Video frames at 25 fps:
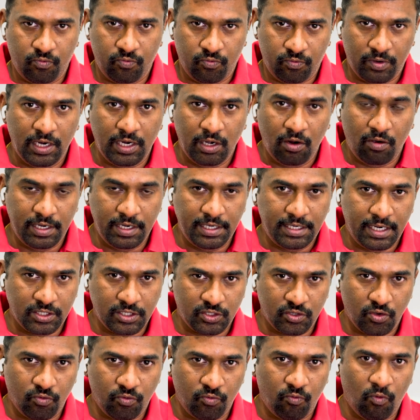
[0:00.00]
kiloliters
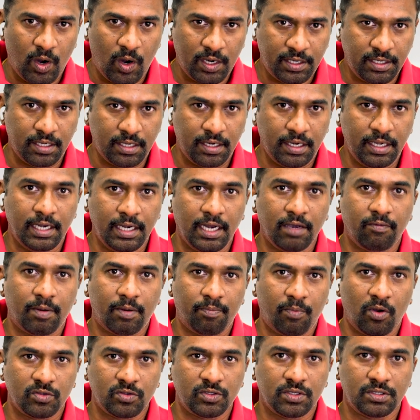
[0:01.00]
of water in our
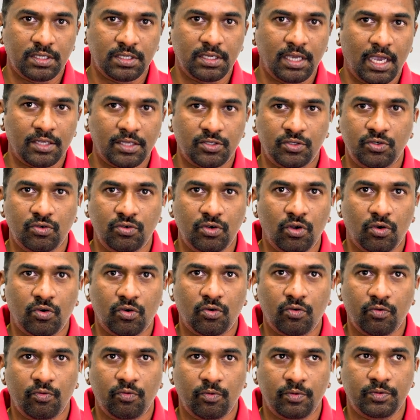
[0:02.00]
processing. As you
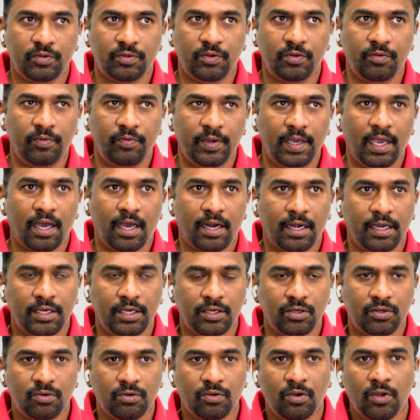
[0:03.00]
know, see, we are
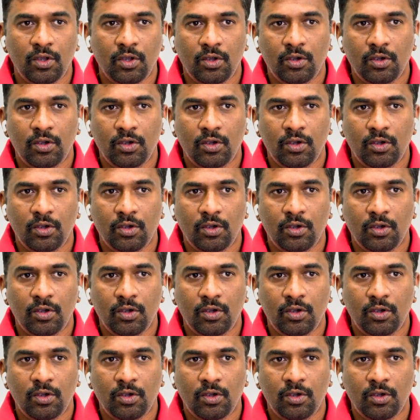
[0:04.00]
into